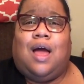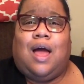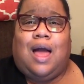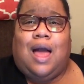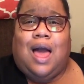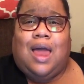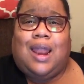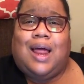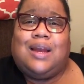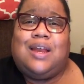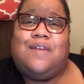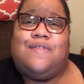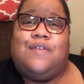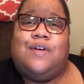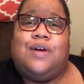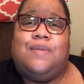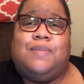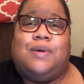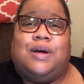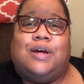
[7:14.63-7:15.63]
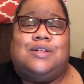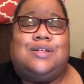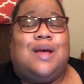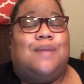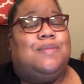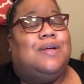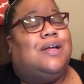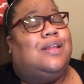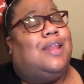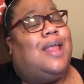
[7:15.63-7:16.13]
I like that very much.
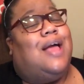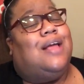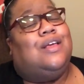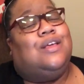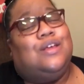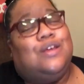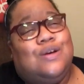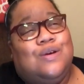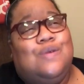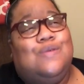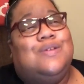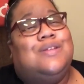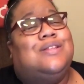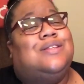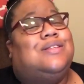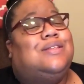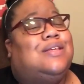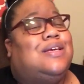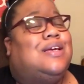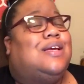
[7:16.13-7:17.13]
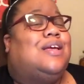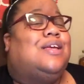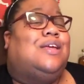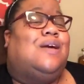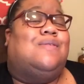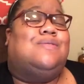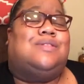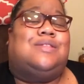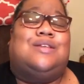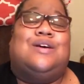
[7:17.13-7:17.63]
I'm looking like you just digging
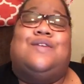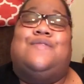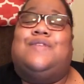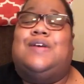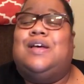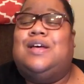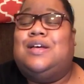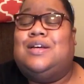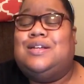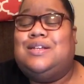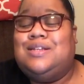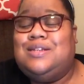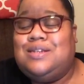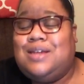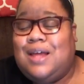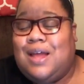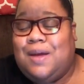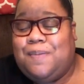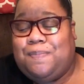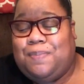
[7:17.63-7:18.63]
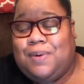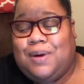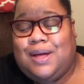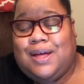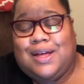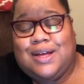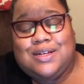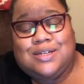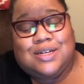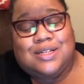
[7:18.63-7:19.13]
yourself deeper
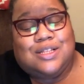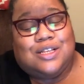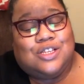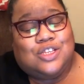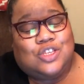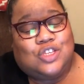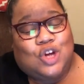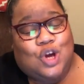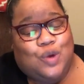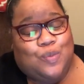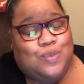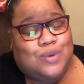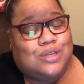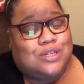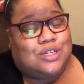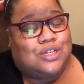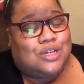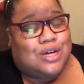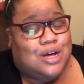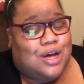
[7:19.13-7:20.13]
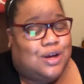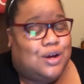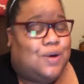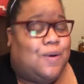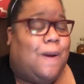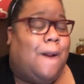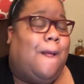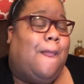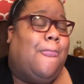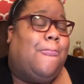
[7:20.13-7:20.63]
into the serpent's
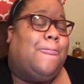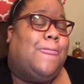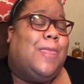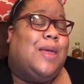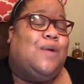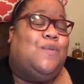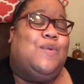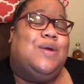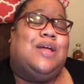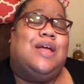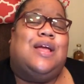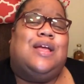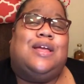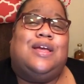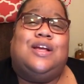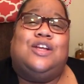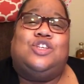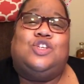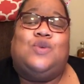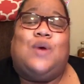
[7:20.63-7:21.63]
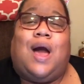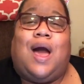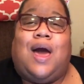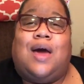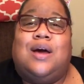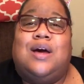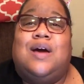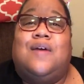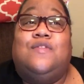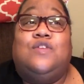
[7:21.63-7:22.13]
tunnel than we can get you
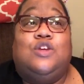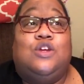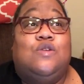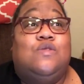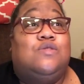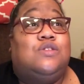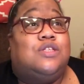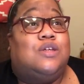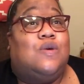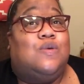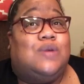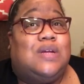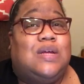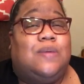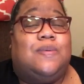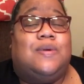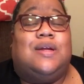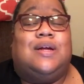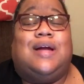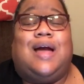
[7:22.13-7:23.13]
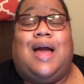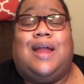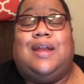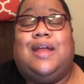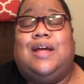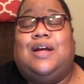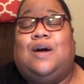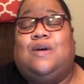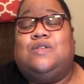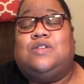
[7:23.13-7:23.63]
out of. You so deep in the
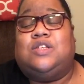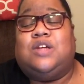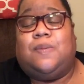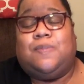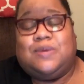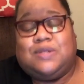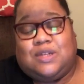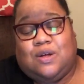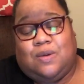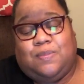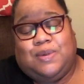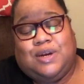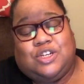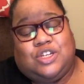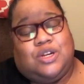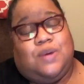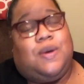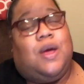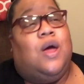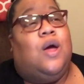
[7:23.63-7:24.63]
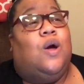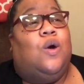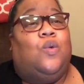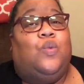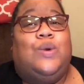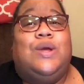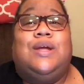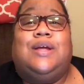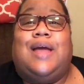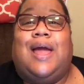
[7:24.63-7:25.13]
goddamn gone serpent's tunnel, Bishop.
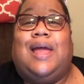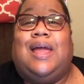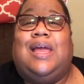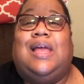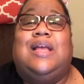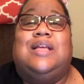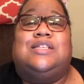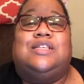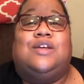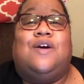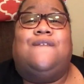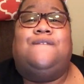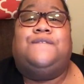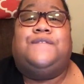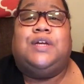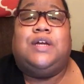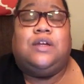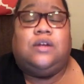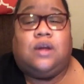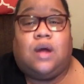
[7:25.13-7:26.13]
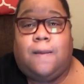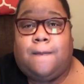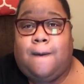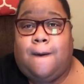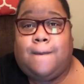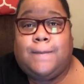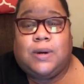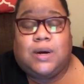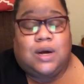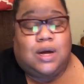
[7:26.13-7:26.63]
We can't even see your feet no
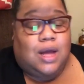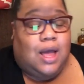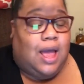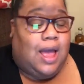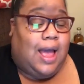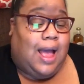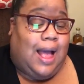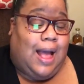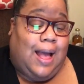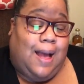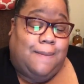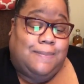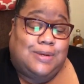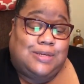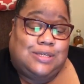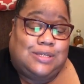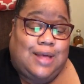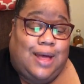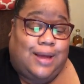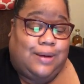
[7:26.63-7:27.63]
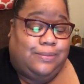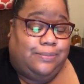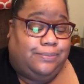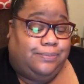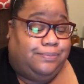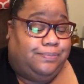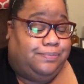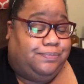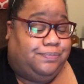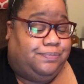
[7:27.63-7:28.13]
more, bruh. I'm just like,
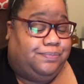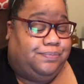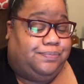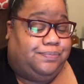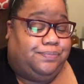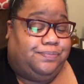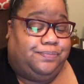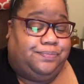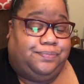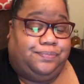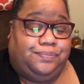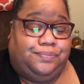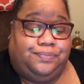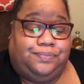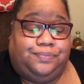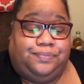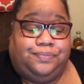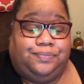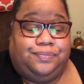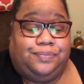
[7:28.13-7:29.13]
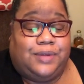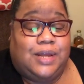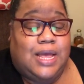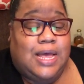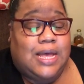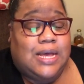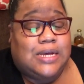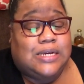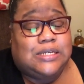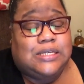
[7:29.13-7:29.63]
mm, mm, mm
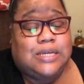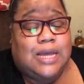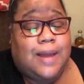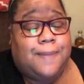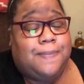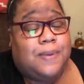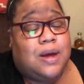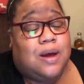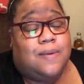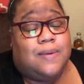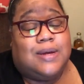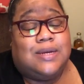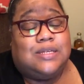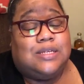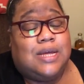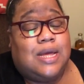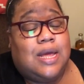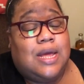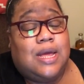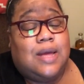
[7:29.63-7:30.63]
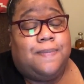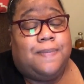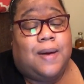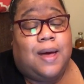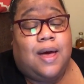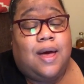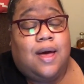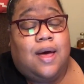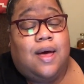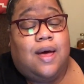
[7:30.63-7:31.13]
deeper and
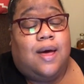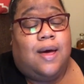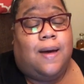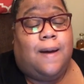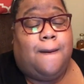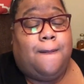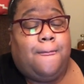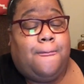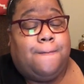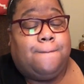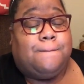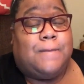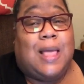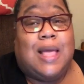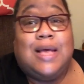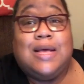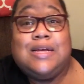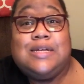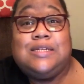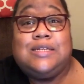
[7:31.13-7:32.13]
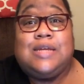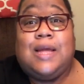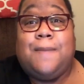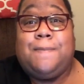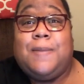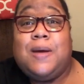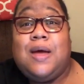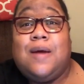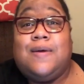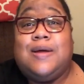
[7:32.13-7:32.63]
deeper,
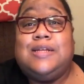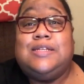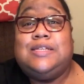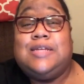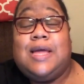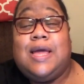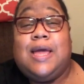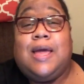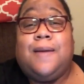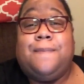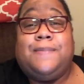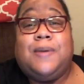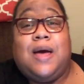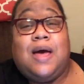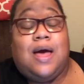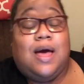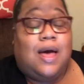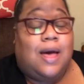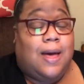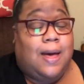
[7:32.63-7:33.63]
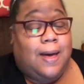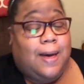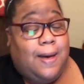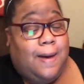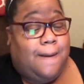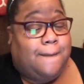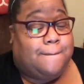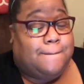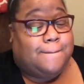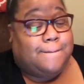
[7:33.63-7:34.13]
deeper and
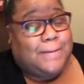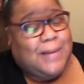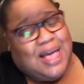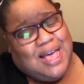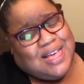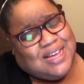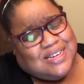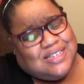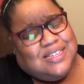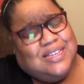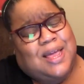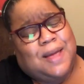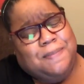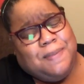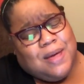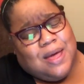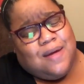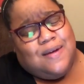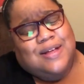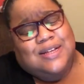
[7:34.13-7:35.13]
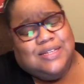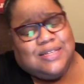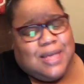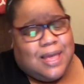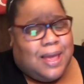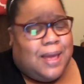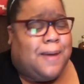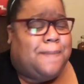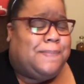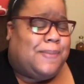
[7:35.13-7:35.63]
deeper, deeper and
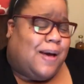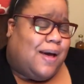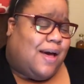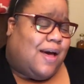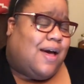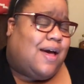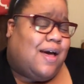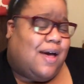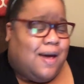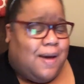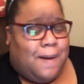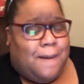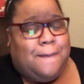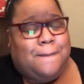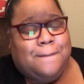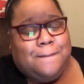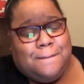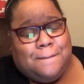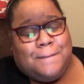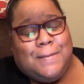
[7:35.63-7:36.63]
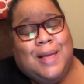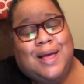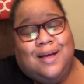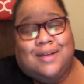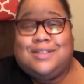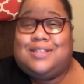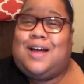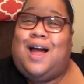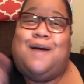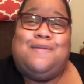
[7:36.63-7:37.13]
deeper.
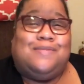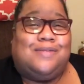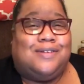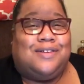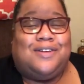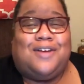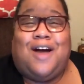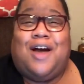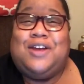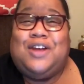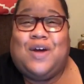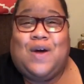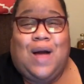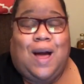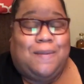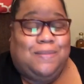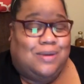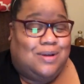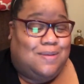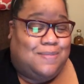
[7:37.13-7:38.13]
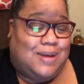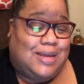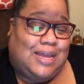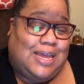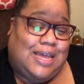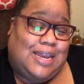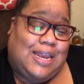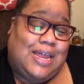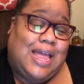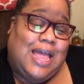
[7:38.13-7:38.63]
So I'm, y'all know I'm a little bit
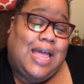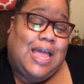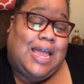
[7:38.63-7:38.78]
giddy.